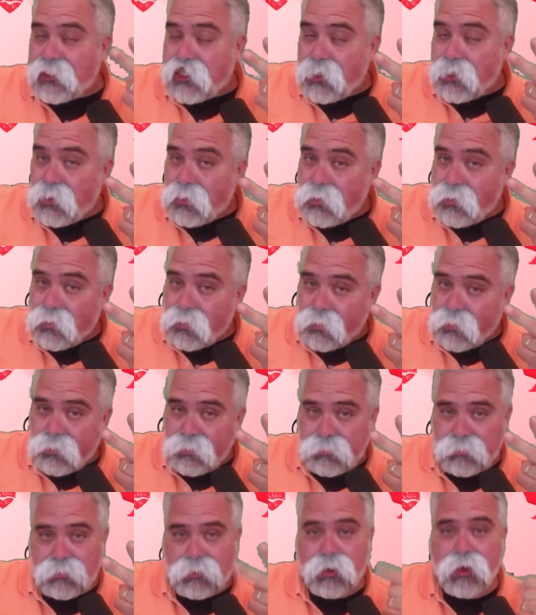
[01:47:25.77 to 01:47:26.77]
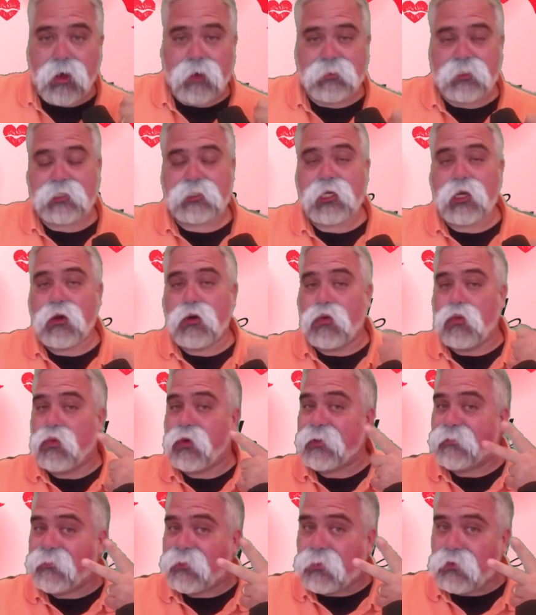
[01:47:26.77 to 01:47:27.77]
two on the show.
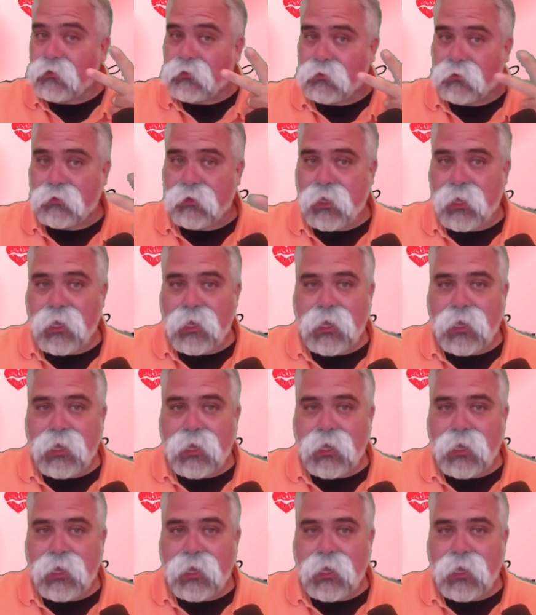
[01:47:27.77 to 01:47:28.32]
One of two.